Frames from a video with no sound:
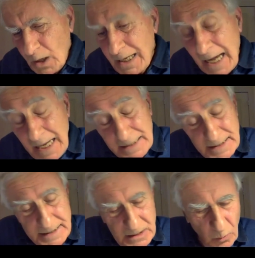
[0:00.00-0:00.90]
again,
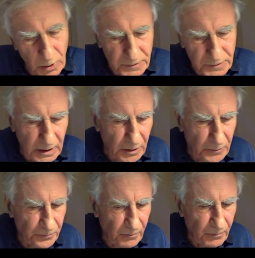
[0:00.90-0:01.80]
this is what
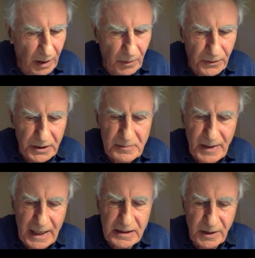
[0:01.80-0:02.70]
my mother
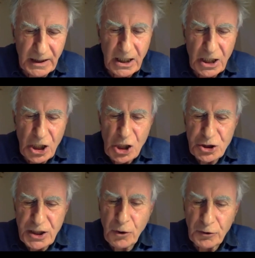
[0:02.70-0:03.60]
explained to me.
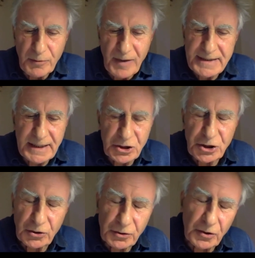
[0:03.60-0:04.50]
She thought the best thing
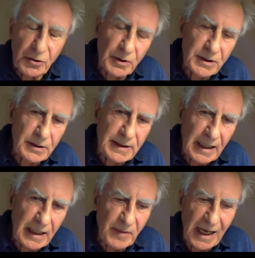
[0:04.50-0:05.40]
she could do was to
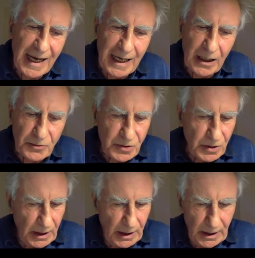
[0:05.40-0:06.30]
take me
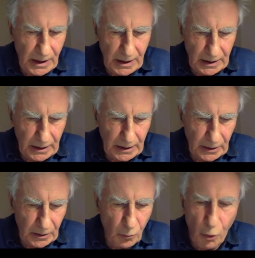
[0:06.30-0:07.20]
out
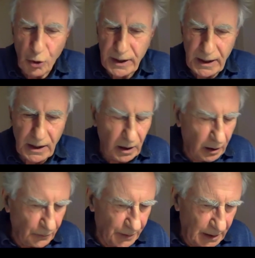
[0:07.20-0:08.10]
walking
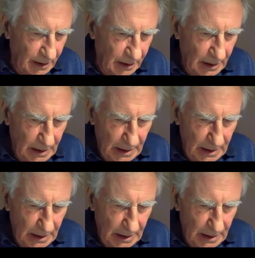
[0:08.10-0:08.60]
on the